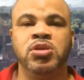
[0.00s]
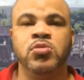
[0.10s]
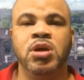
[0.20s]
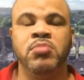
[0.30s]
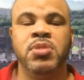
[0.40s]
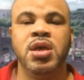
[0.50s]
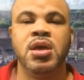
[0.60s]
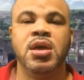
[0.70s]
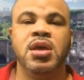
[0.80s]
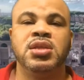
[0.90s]
pick you up,
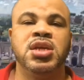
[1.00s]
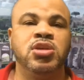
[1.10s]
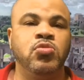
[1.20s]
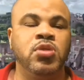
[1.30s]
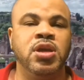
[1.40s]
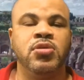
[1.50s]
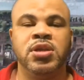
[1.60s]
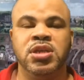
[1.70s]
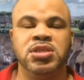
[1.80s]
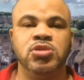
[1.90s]
take you on
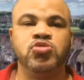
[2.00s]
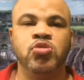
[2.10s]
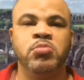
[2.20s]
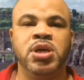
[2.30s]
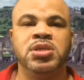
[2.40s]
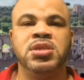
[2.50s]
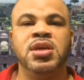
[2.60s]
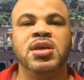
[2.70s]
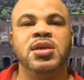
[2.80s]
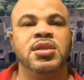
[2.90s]
an air-conditioned tour
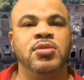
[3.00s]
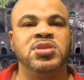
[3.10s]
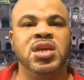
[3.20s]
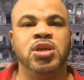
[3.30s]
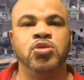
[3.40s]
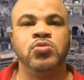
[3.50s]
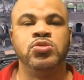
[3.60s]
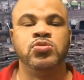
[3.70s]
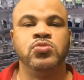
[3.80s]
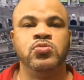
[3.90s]
bus. They'll take
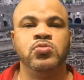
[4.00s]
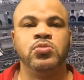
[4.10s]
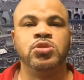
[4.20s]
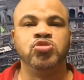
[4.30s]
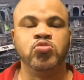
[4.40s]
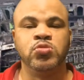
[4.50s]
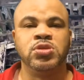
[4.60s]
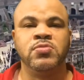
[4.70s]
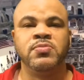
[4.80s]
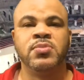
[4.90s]
you to
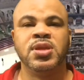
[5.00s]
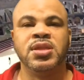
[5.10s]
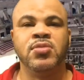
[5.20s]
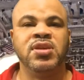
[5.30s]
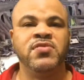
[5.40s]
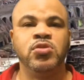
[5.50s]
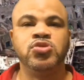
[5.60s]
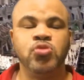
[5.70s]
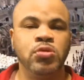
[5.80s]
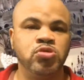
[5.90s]
Jerusalem. They'll
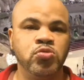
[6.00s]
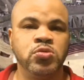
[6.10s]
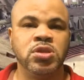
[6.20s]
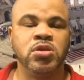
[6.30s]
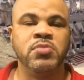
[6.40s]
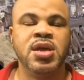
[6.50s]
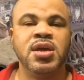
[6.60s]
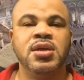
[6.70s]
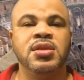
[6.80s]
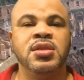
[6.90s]
give you a tour of
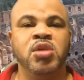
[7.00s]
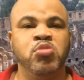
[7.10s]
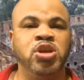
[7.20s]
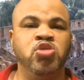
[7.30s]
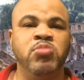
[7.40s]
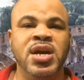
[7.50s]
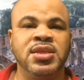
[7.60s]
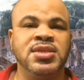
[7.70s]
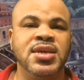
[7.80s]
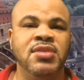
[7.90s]
Jerusalem, and they'll bring you
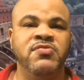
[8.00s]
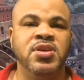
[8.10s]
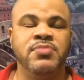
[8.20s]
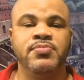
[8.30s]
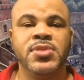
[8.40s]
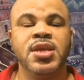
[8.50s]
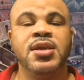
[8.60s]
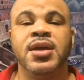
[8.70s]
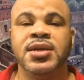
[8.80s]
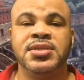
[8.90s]
back to Tel Aviv.
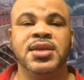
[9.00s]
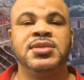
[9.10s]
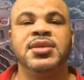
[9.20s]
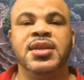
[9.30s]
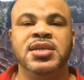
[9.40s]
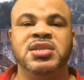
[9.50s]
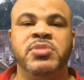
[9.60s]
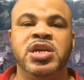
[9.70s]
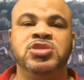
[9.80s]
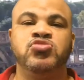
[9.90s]
Like I say, it's a
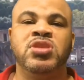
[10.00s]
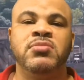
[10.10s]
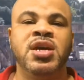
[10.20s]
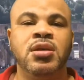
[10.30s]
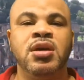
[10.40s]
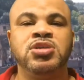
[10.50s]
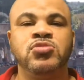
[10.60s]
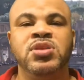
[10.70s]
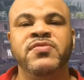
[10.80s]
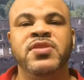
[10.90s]
lazy man's dream. And
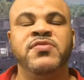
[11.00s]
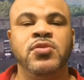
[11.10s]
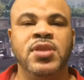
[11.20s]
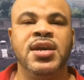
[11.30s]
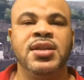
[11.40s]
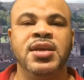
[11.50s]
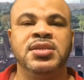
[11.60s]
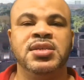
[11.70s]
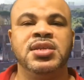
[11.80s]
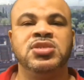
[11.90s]
also, even not
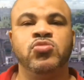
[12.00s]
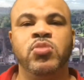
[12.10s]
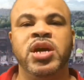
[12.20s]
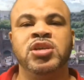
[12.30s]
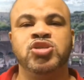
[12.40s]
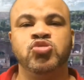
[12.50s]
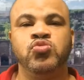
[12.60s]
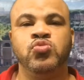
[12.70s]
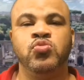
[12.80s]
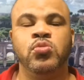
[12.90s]
lazy, it's a way
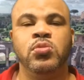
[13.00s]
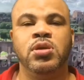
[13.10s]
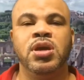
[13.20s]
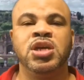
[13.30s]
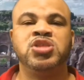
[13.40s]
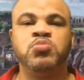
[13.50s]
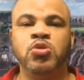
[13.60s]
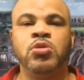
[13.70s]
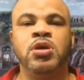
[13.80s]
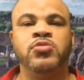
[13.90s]
to
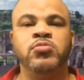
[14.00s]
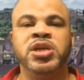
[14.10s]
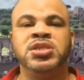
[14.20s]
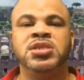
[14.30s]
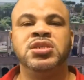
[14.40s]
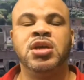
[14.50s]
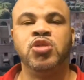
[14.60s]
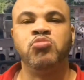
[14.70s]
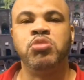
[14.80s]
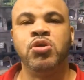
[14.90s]
explore other regions
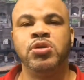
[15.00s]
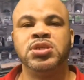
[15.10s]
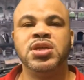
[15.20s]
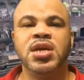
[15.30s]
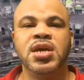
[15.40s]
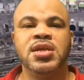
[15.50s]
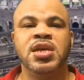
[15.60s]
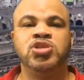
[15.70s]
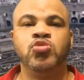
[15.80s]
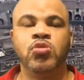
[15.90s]
and other parts
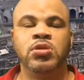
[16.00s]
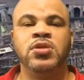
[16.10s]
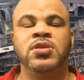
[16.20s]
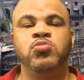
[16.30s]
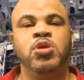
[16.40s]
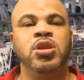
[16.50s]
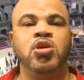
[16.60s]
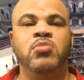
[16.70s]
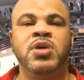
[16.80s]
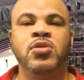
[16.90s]
that you ordinarily
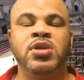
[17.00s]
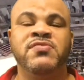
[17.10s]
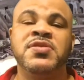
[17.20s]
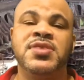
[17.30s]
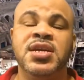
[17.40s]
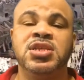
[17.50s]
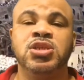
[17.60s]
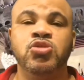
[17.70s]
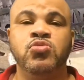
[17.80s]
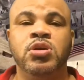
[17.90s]
wouldn't know about or even
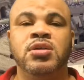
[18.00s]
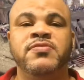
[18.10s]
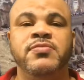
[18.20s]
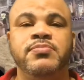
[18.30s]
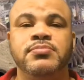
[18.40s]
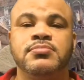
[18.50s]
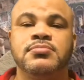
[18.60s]
think to do of.